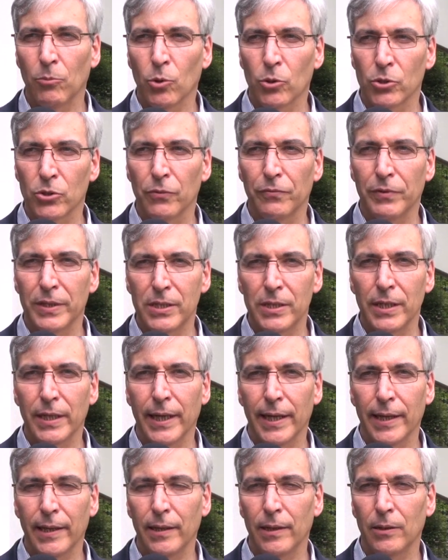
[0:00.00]
more
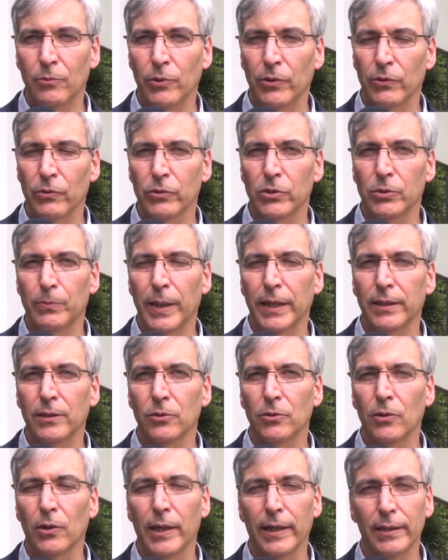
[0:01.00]
sophisticated with respect
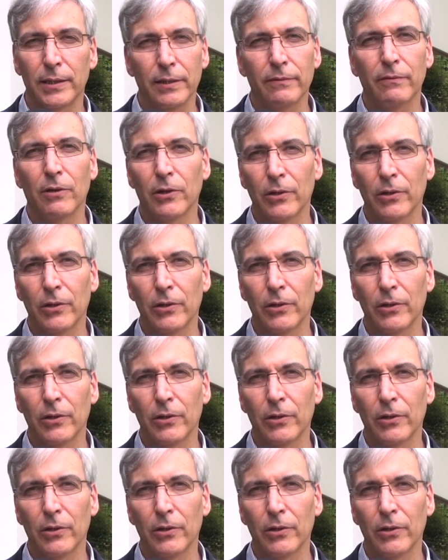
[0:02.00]
to collective